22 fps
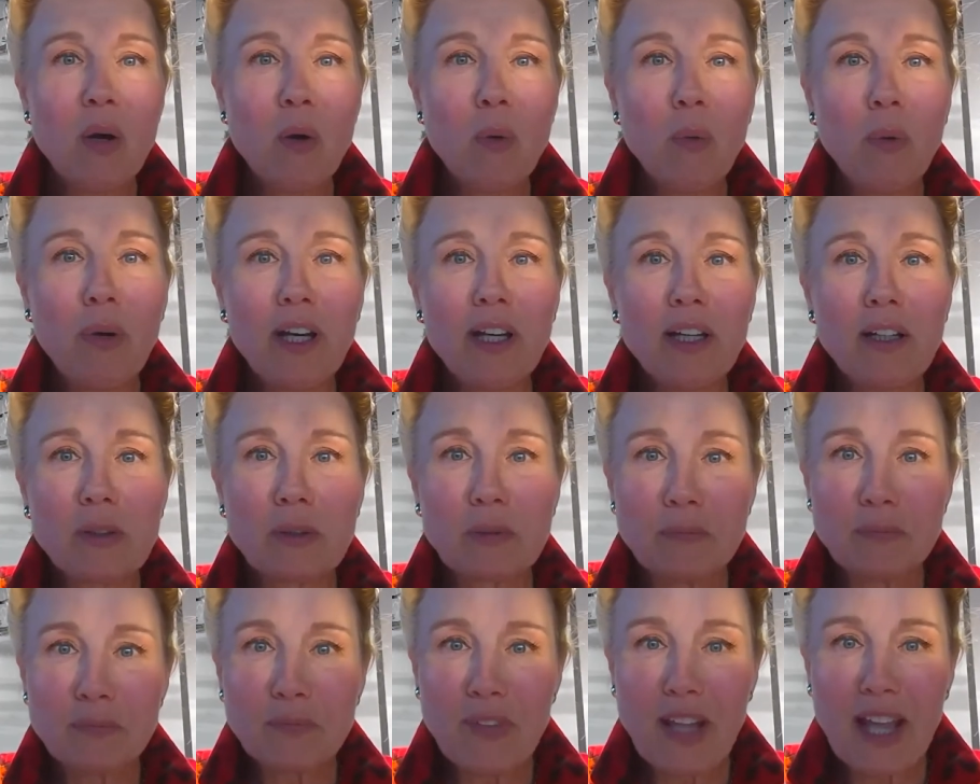
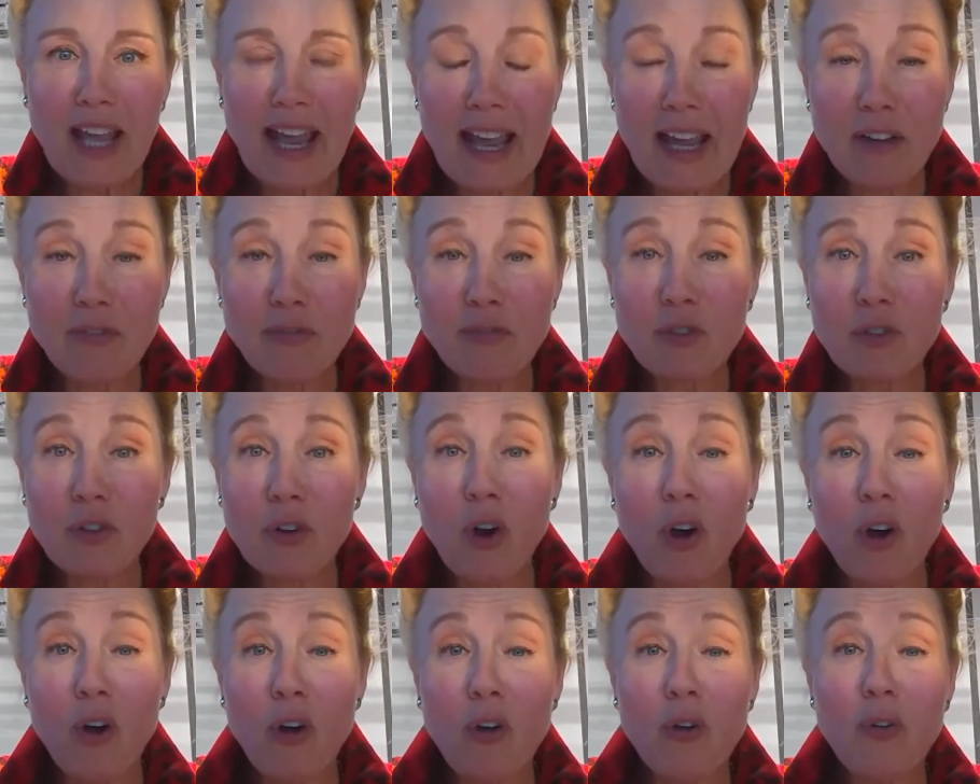Well, after
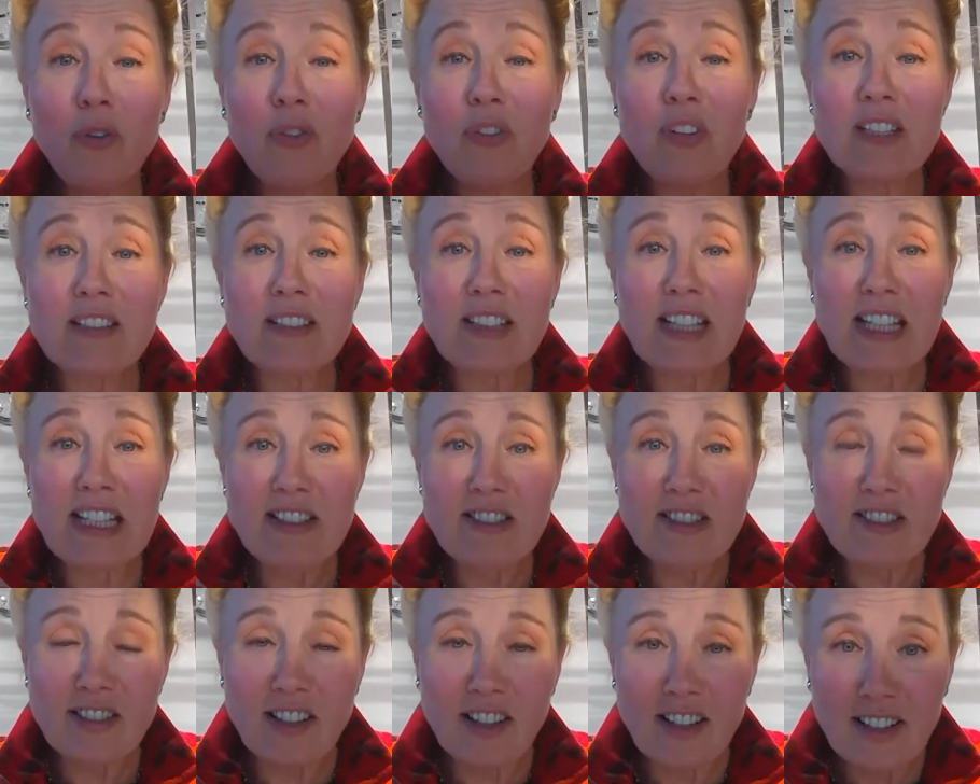all this
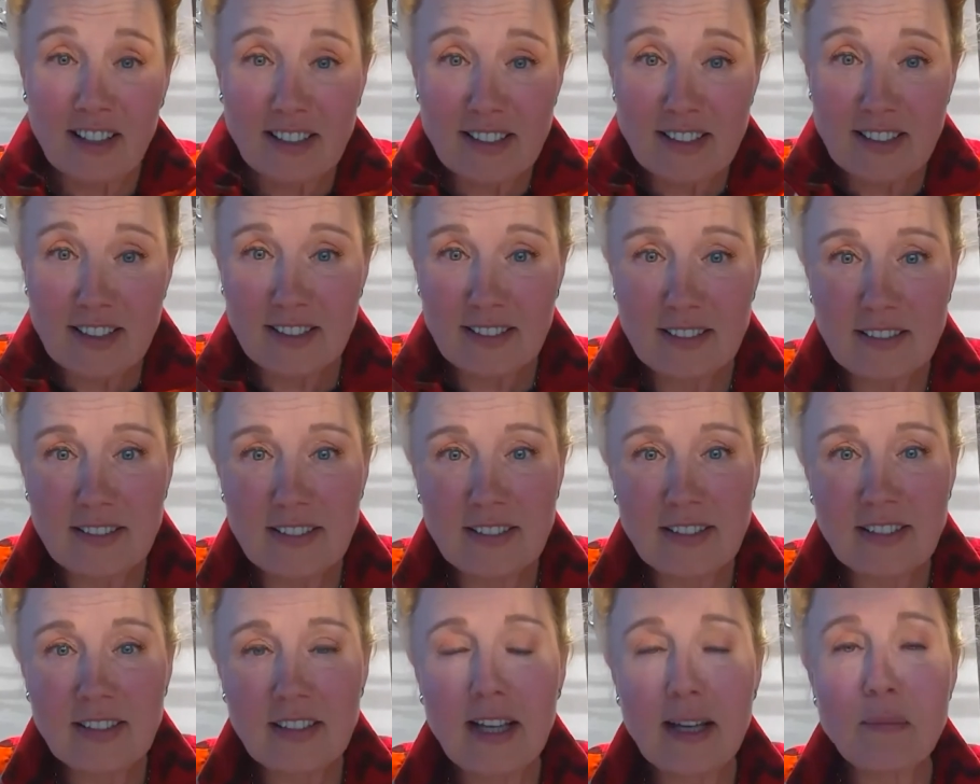insight,
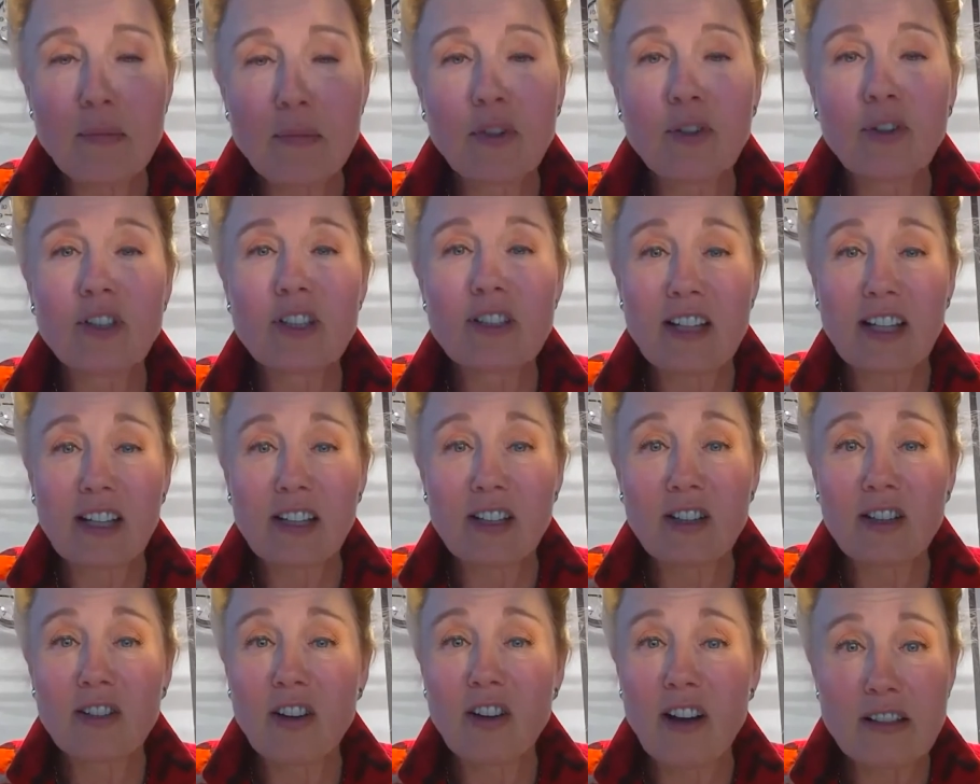I'm going to take
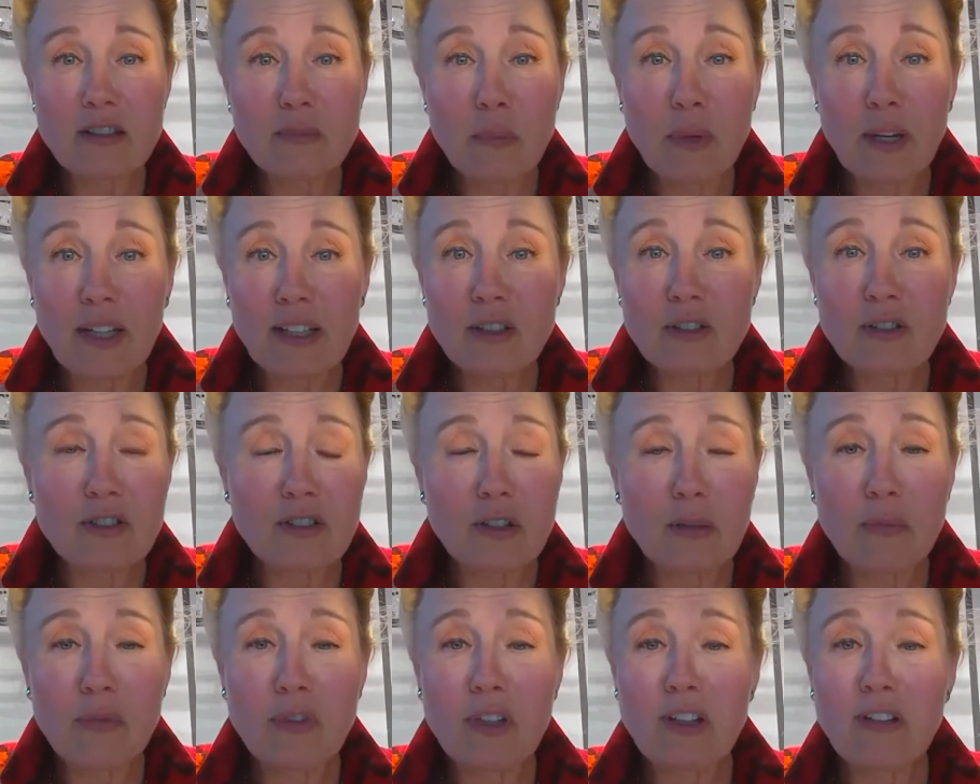you guys back to
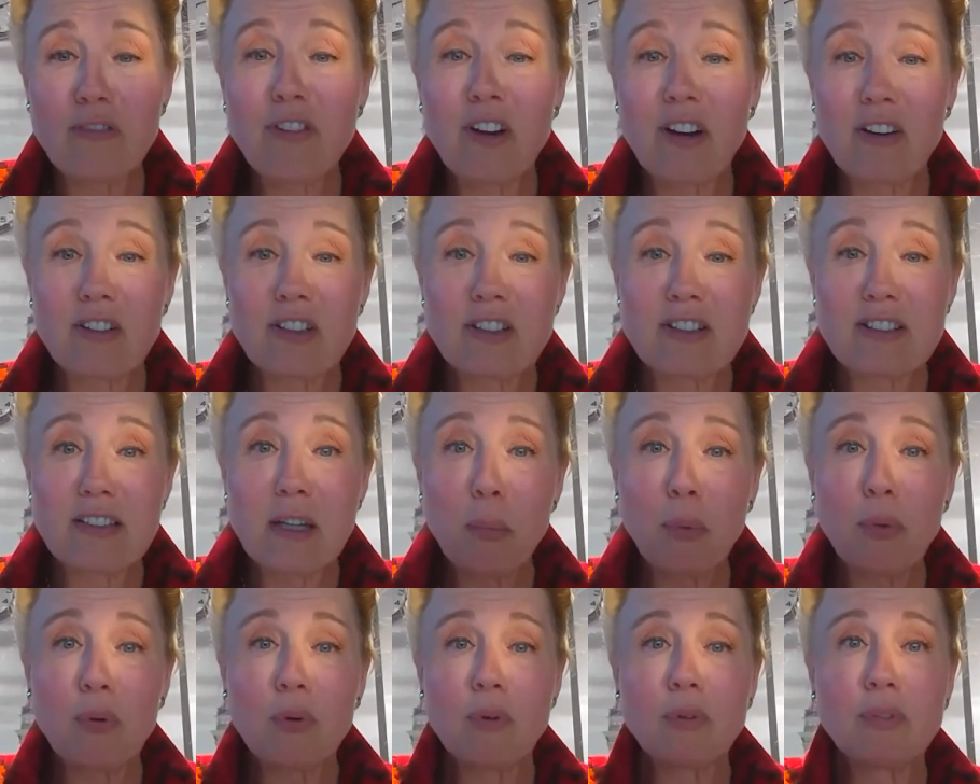something very
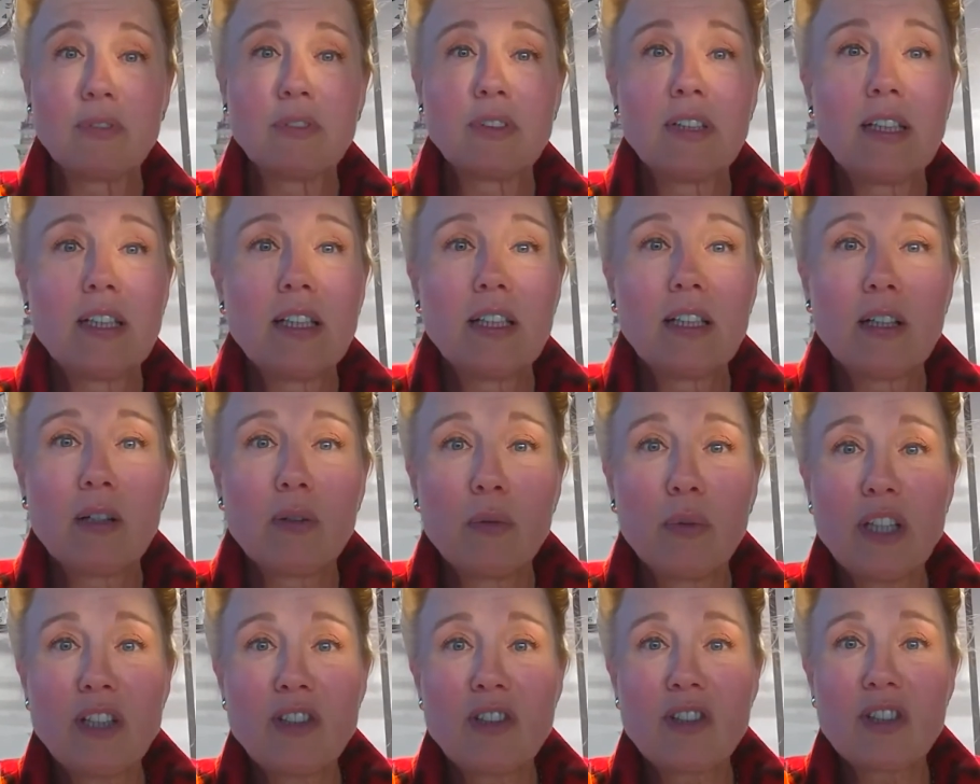simple,
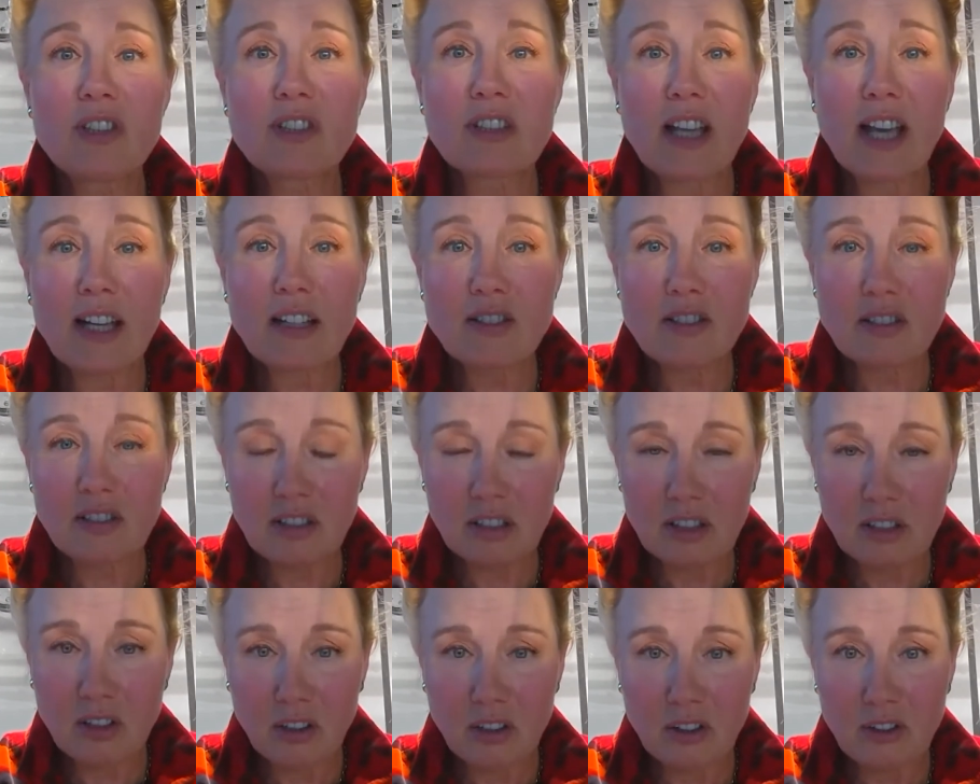which is actually
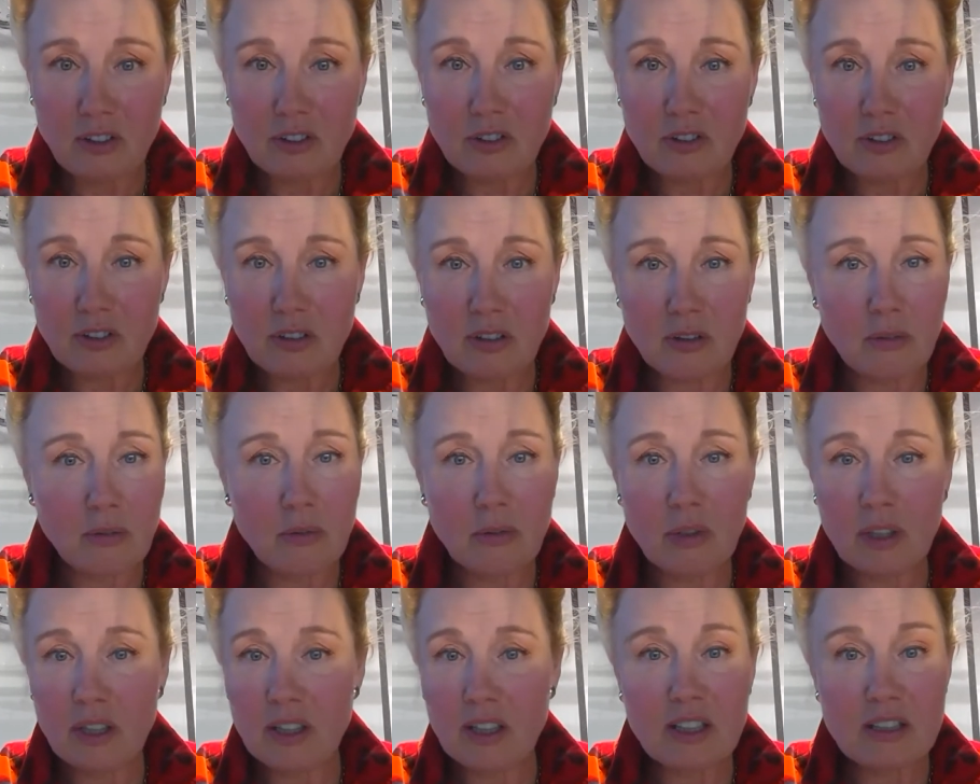called
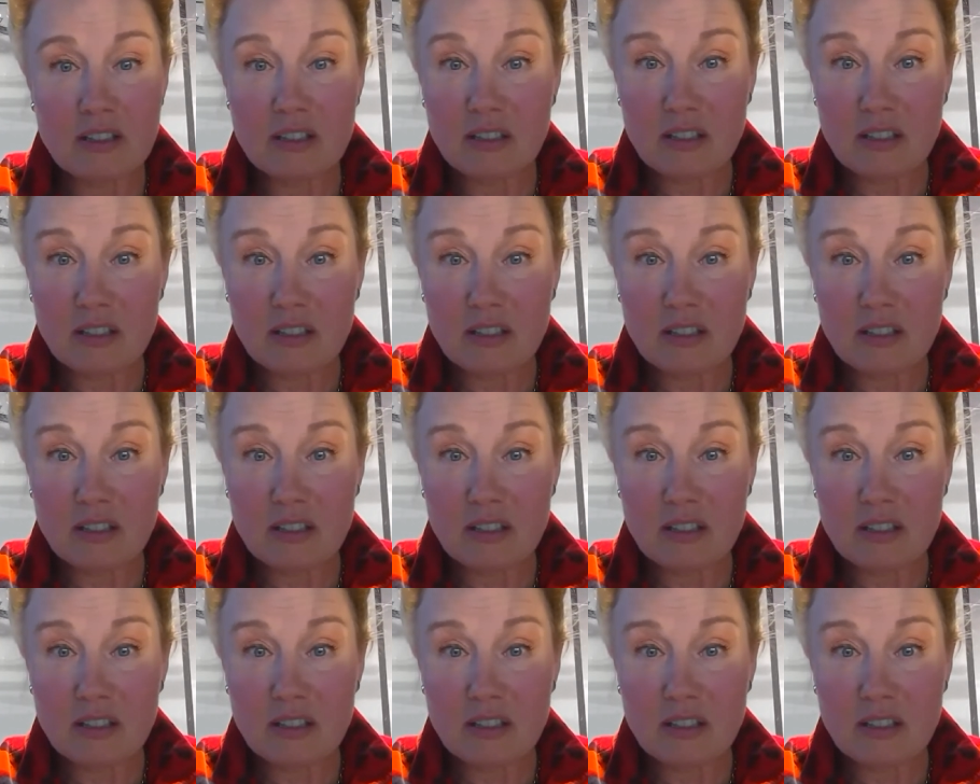what is